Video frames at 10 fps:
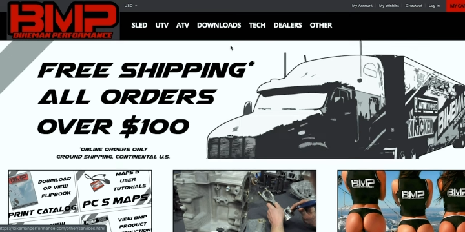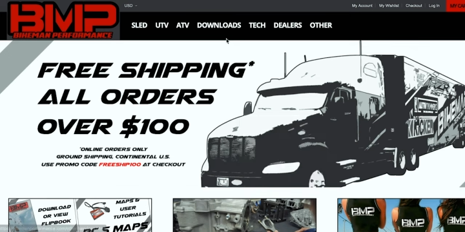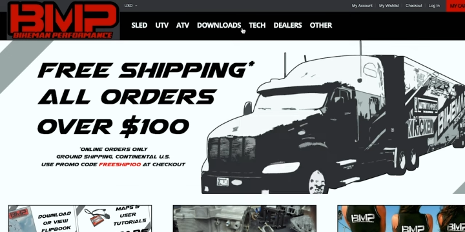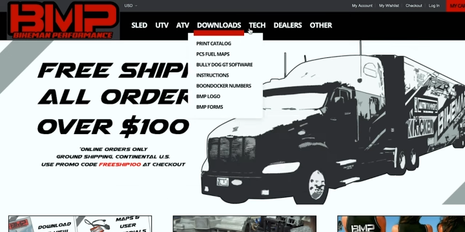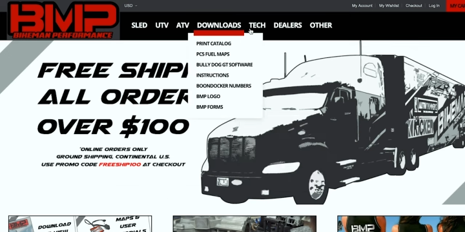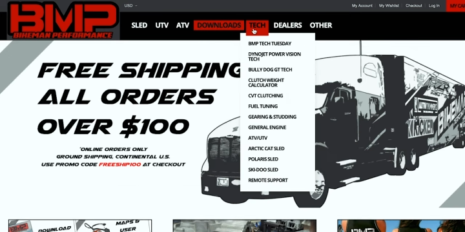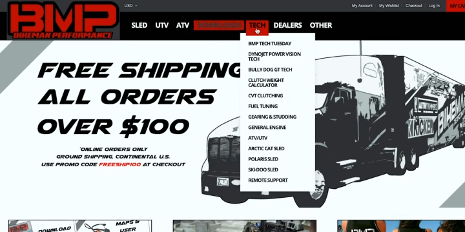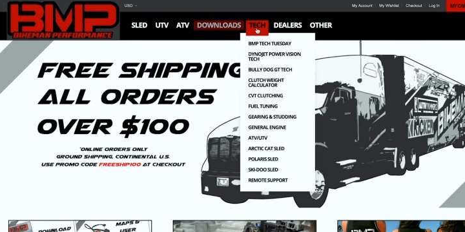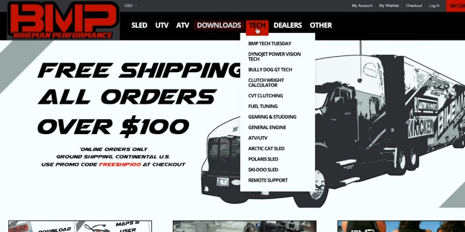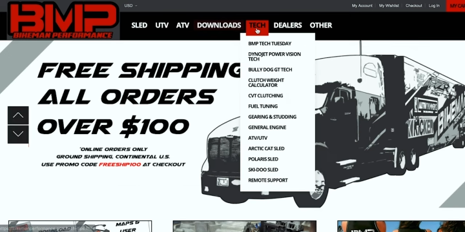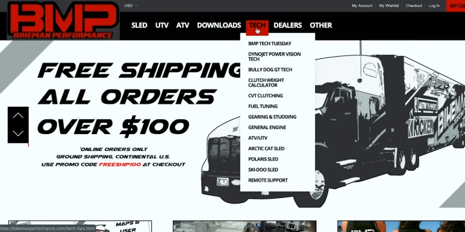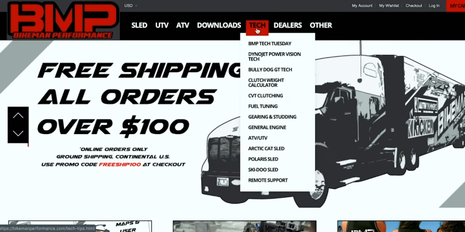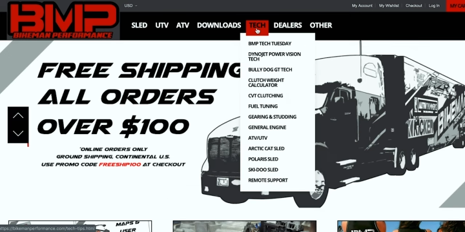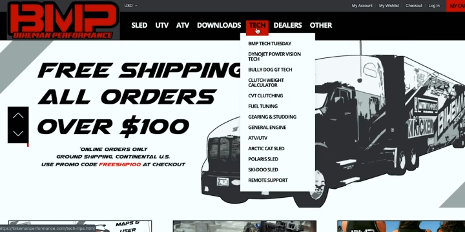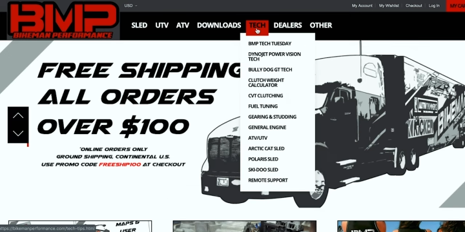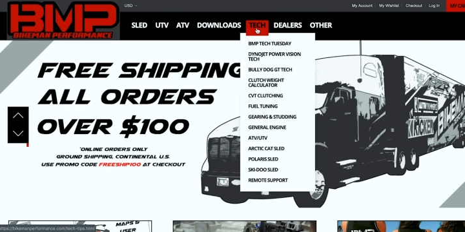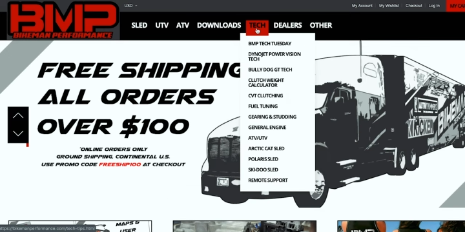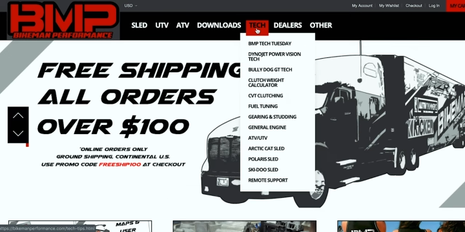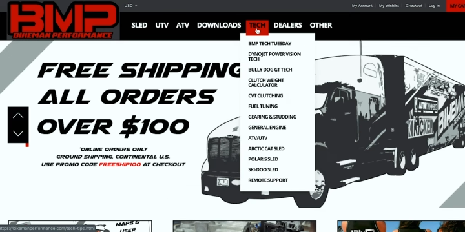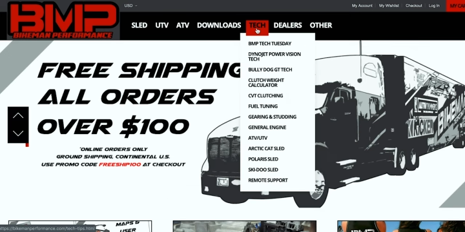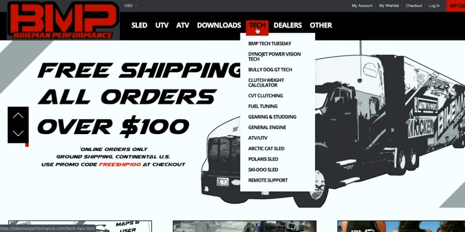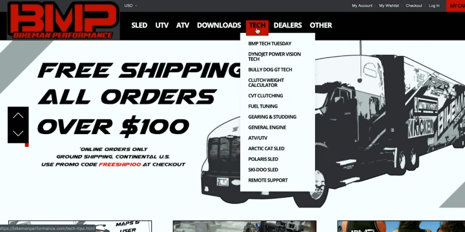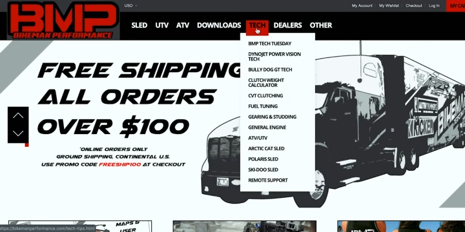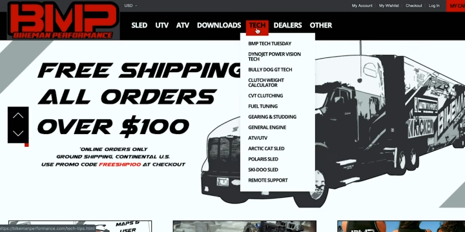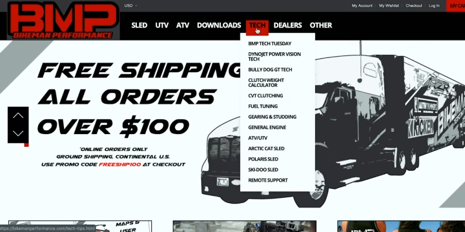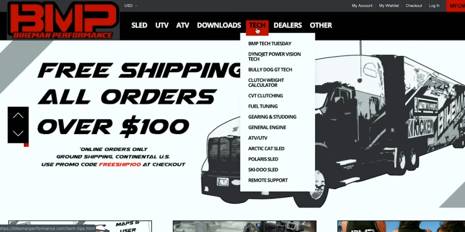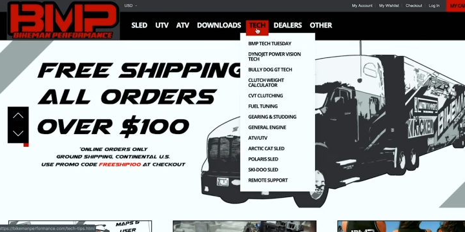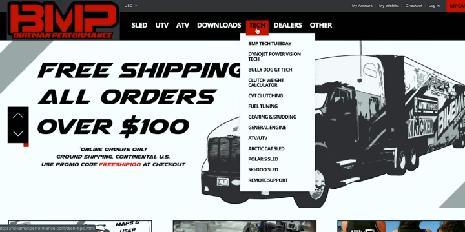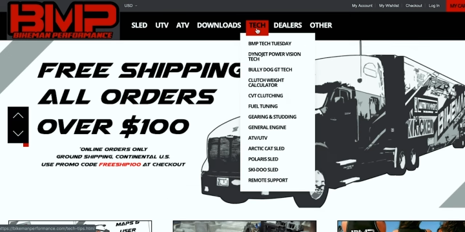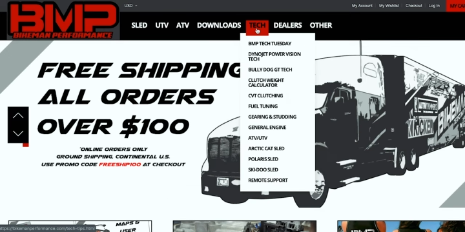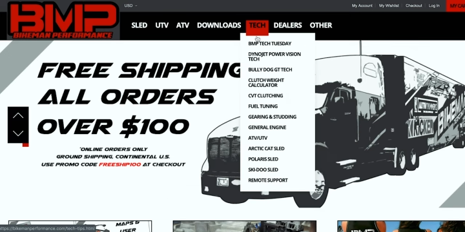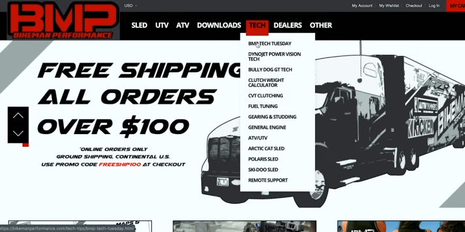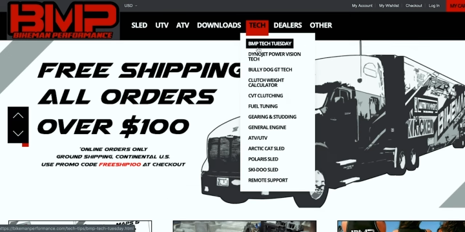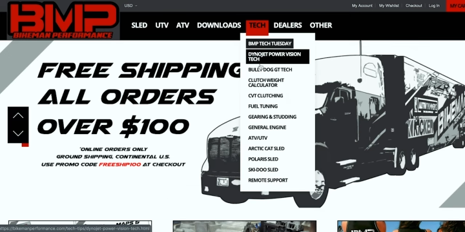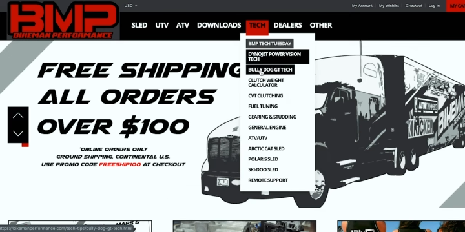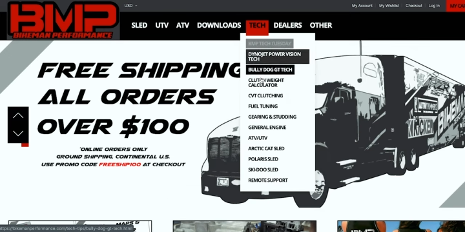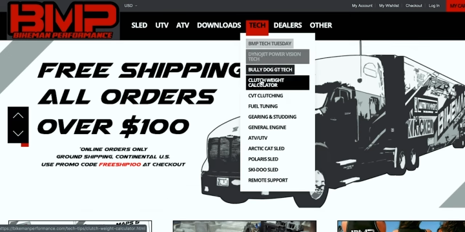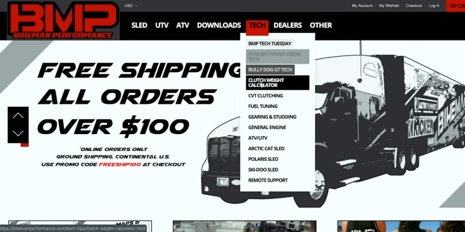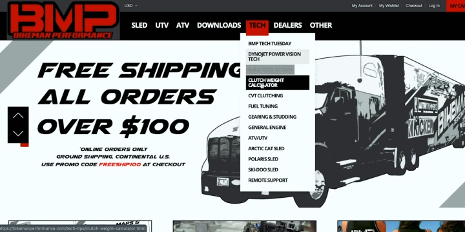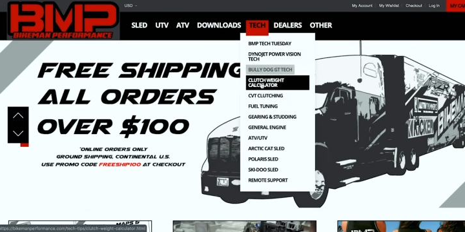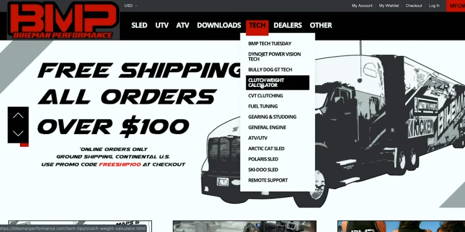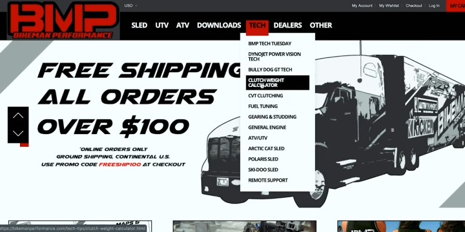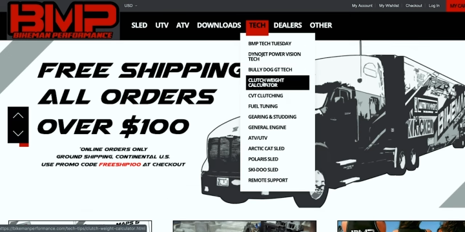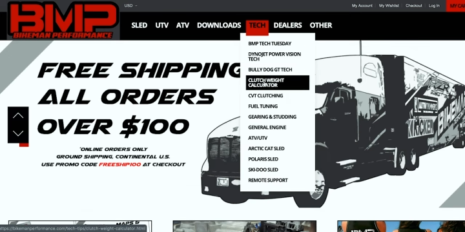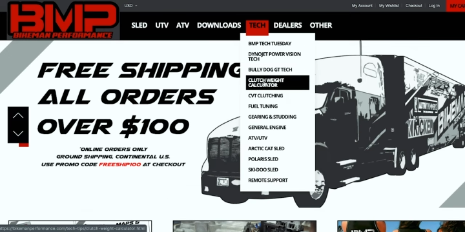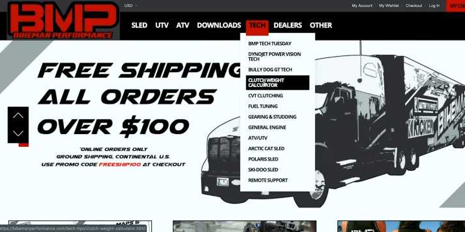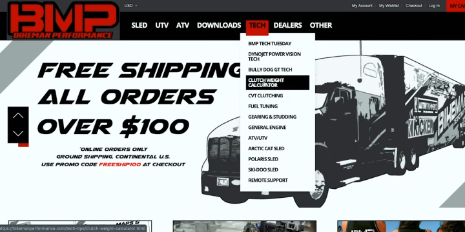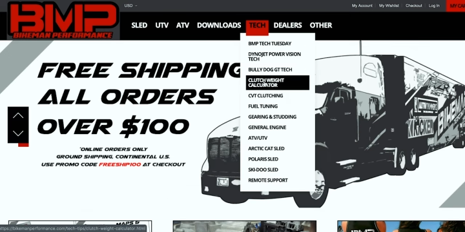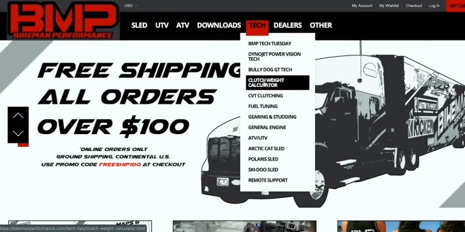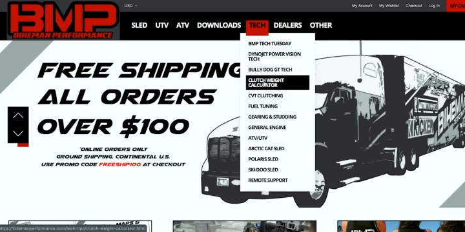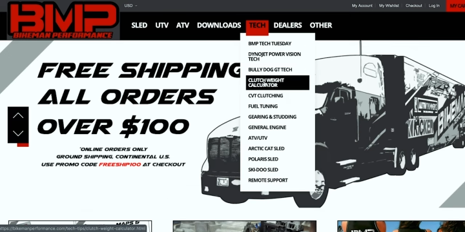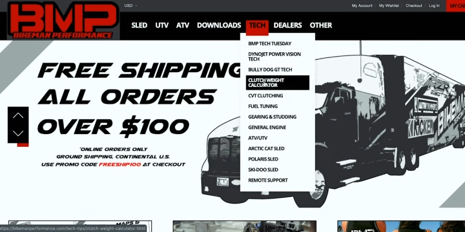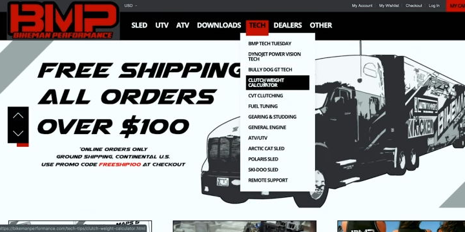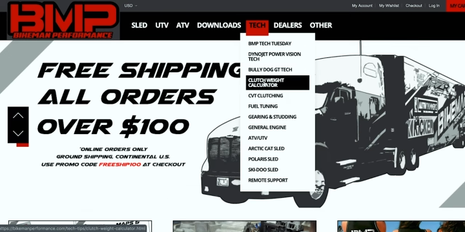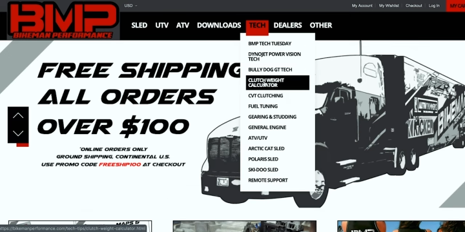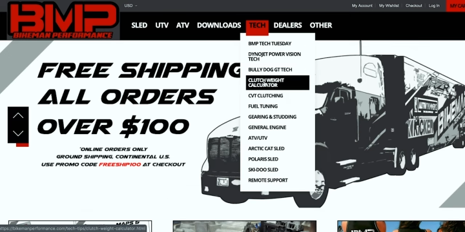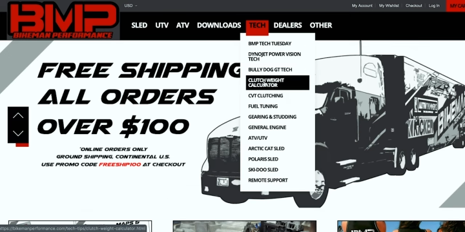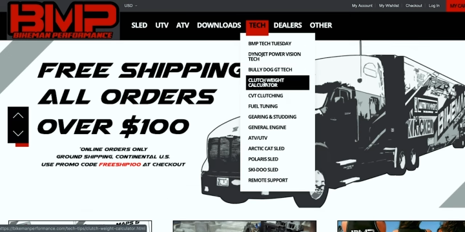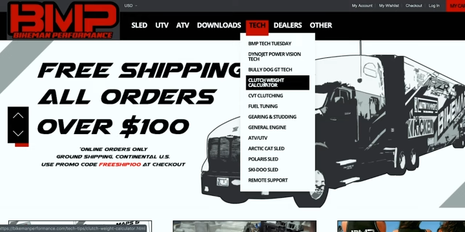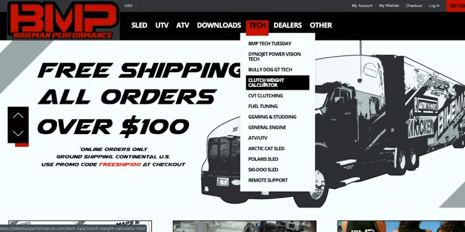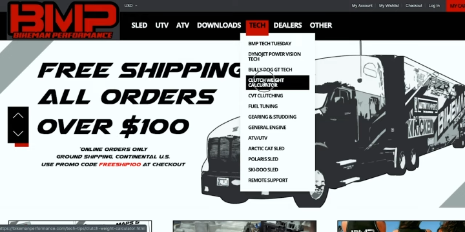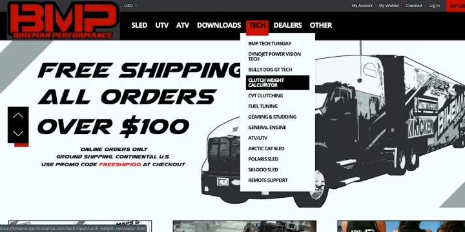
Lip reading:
[unreadable: no face in view]